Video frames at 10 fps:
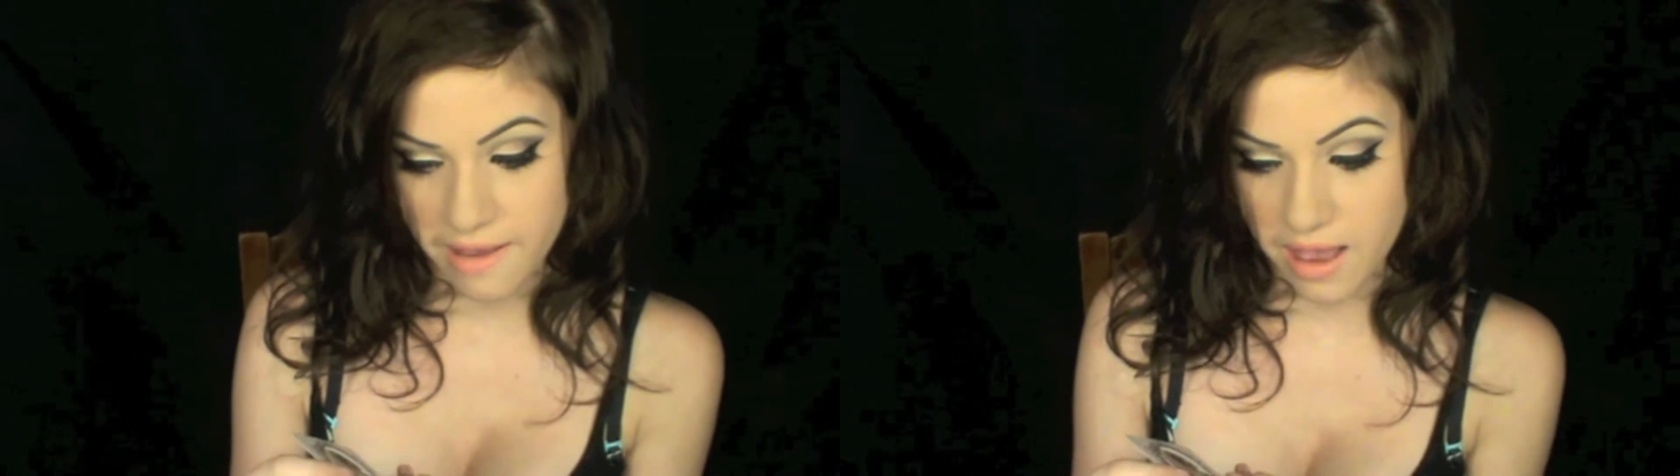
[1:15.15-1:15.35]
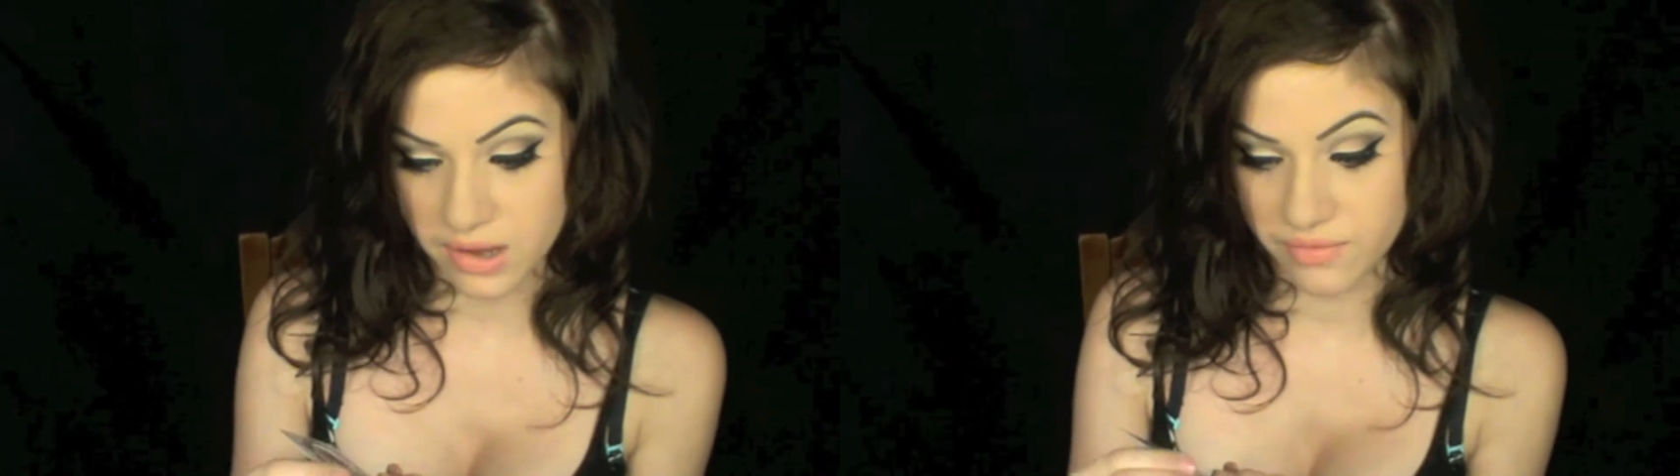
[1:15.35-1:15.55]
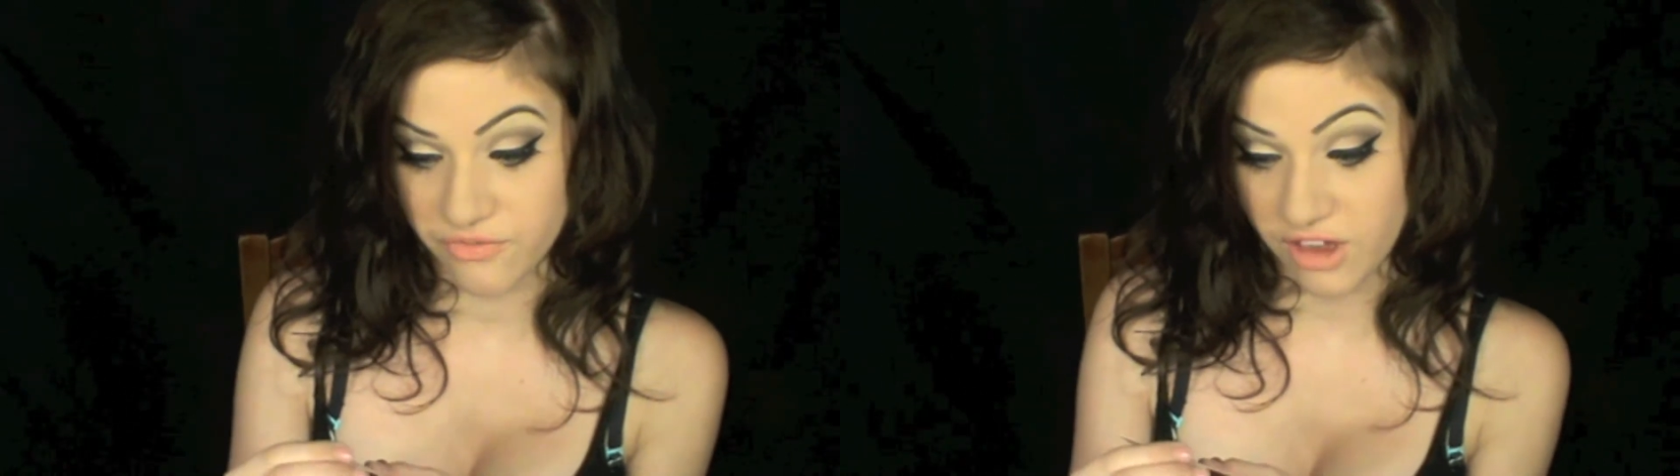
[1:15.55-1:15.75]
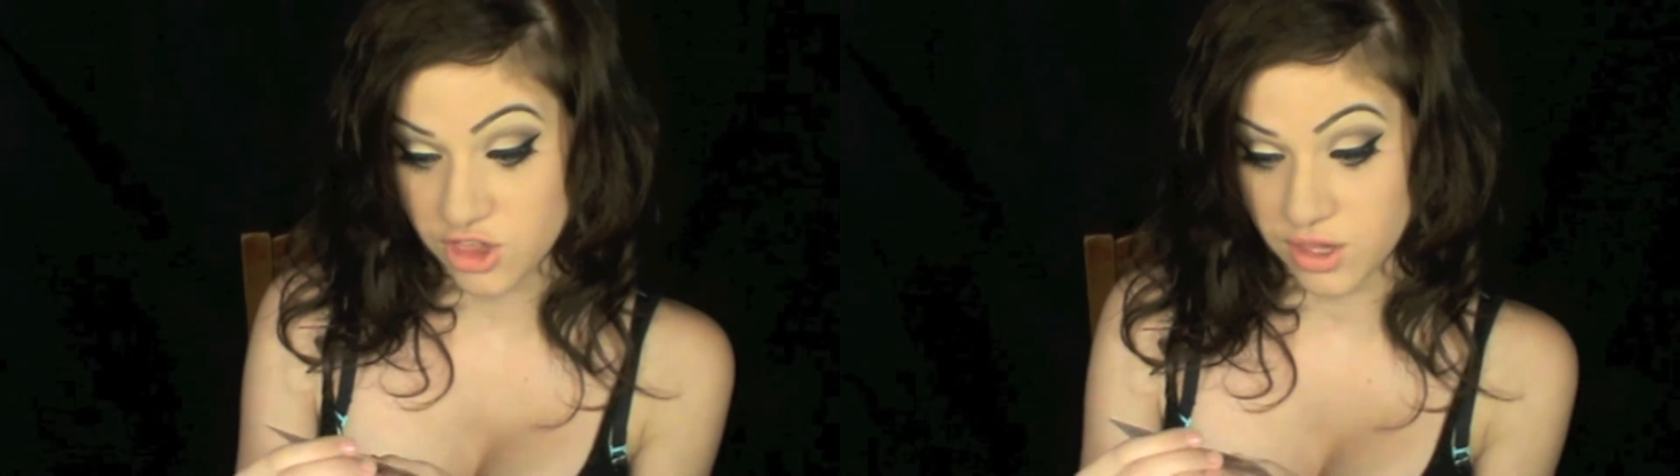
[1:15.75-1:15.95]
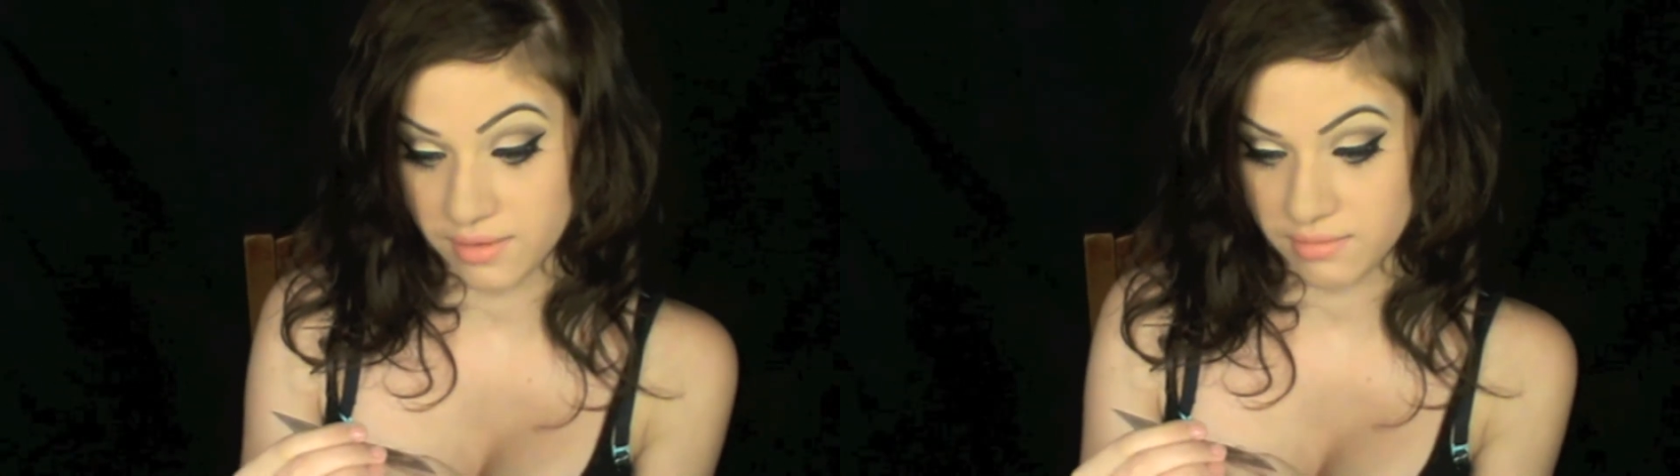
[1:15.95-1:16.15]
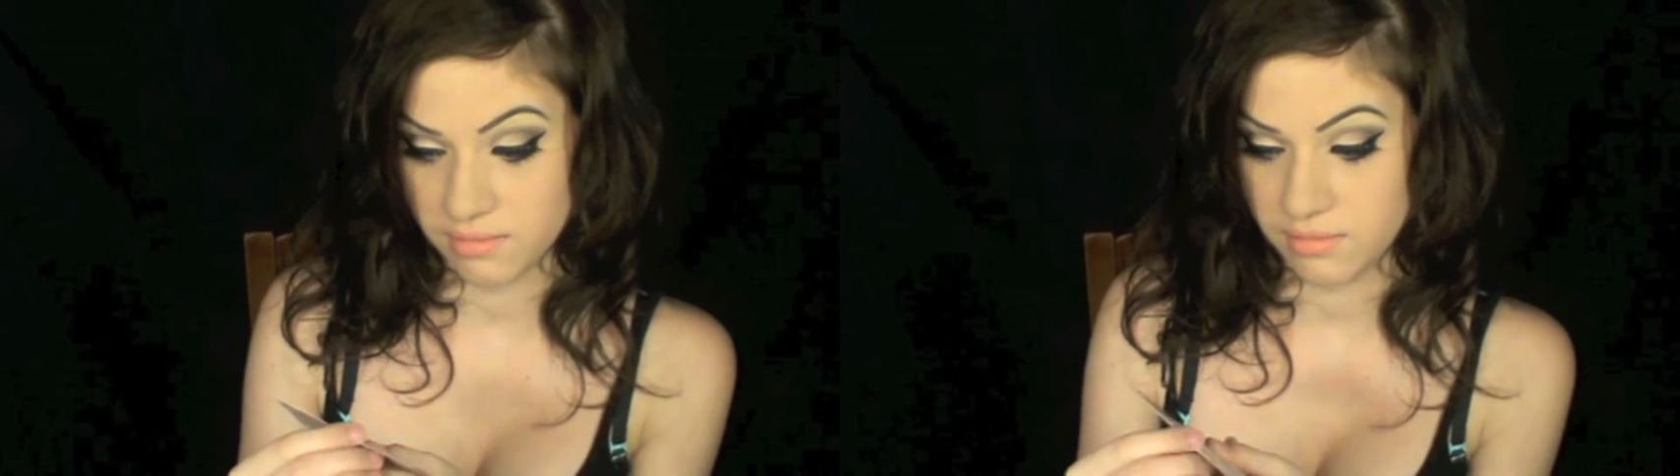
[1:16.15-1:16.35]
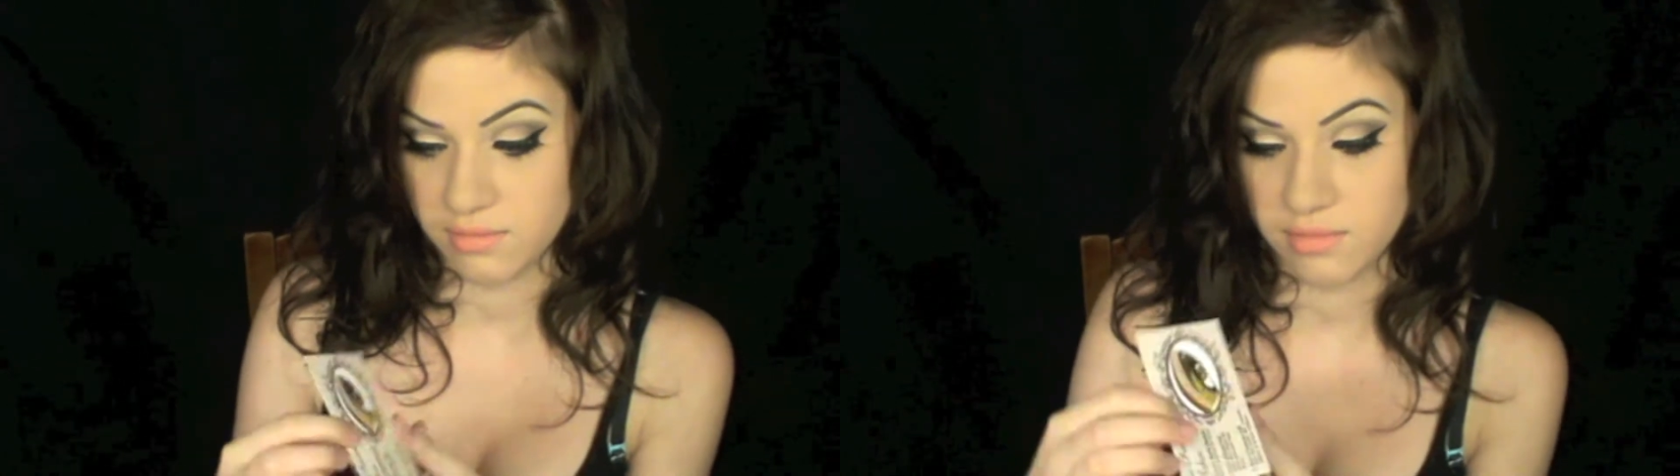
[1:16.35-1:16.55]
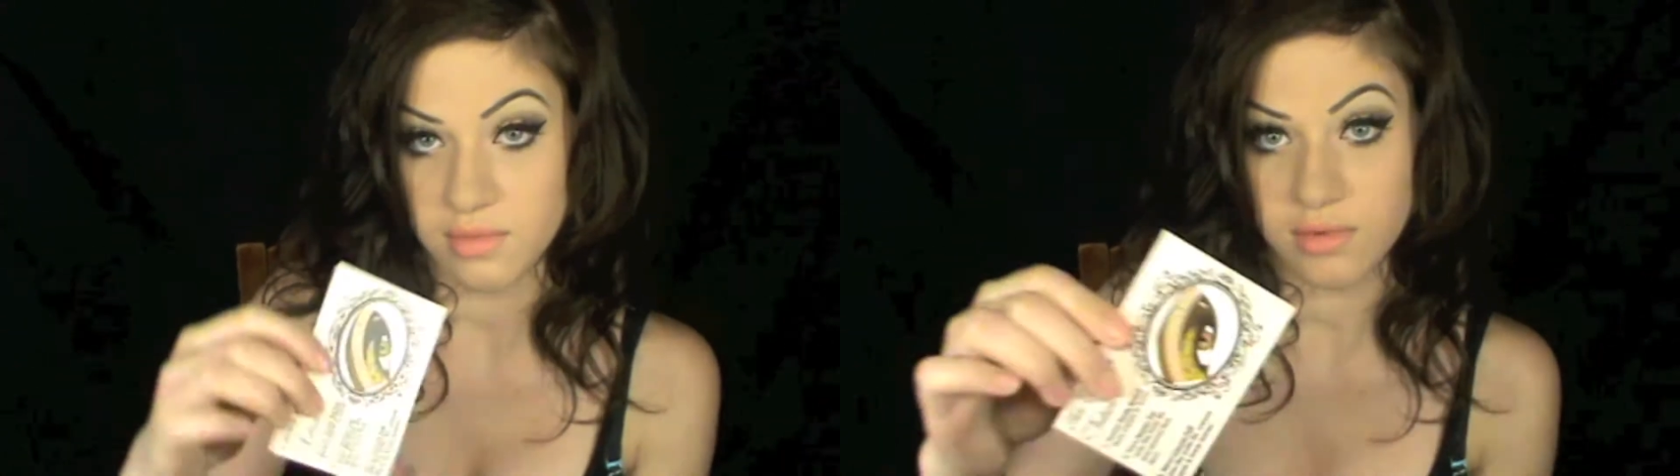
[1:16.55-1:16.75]
Fashion.
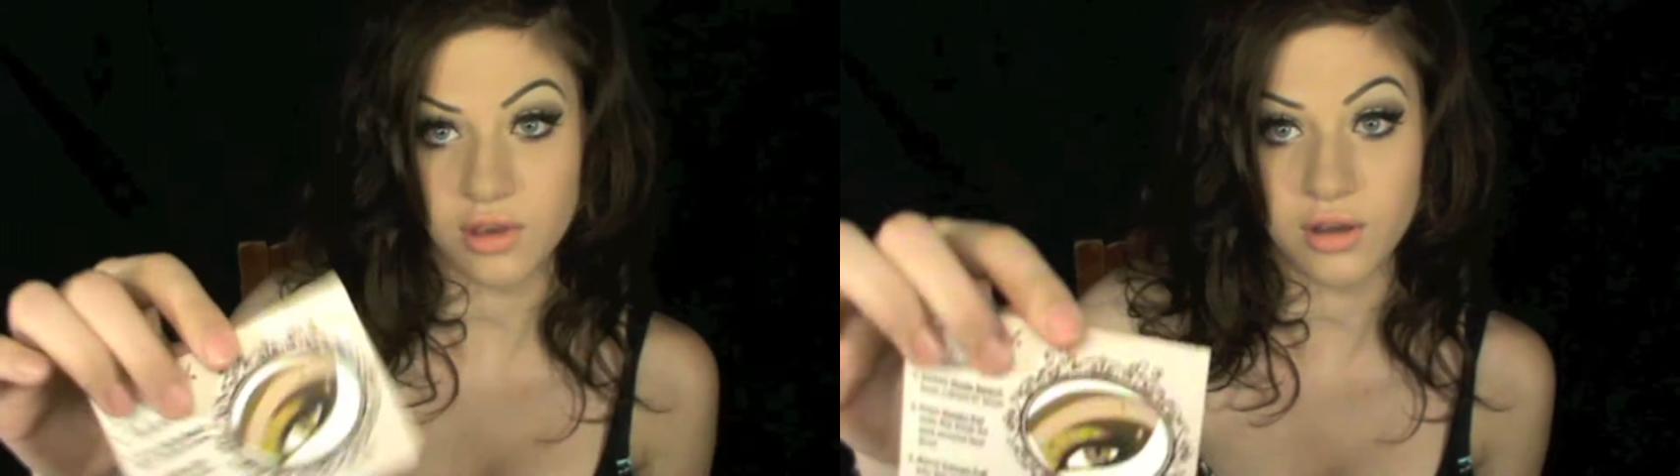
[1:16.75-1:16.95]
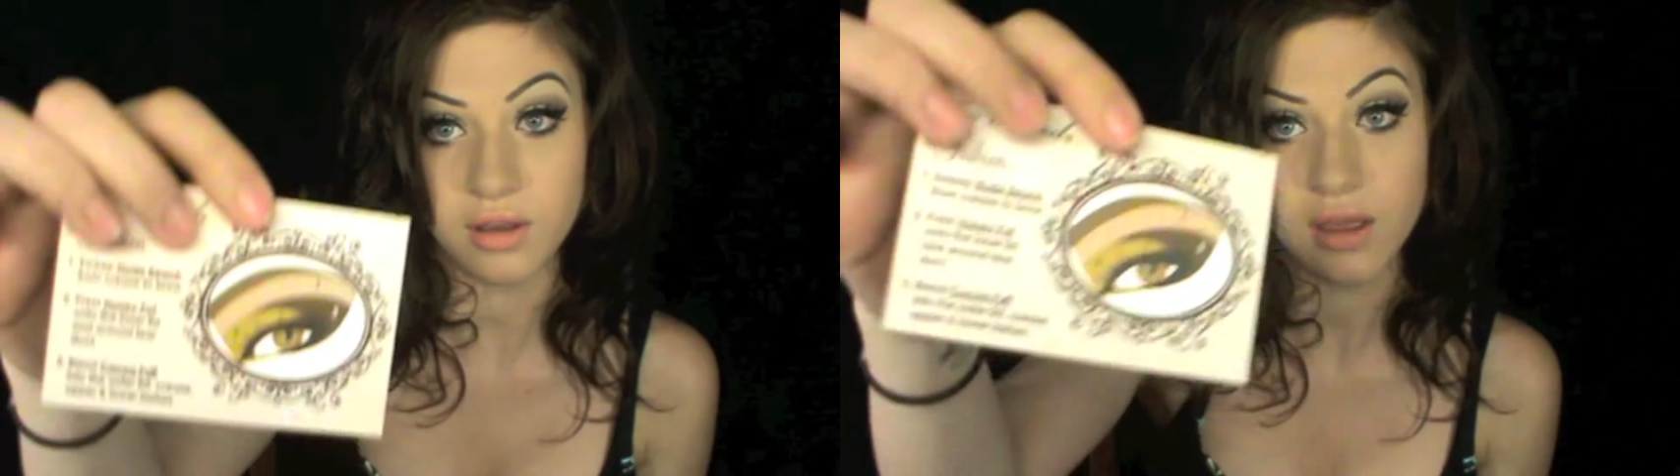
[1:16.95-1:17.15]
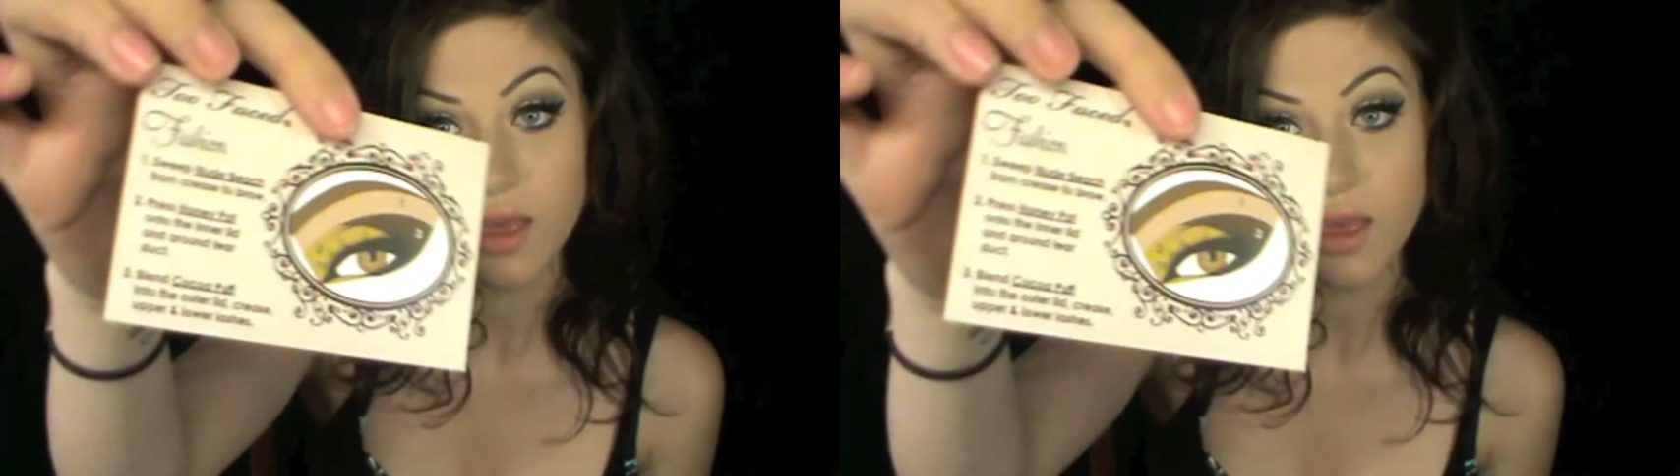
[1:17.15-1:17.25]
So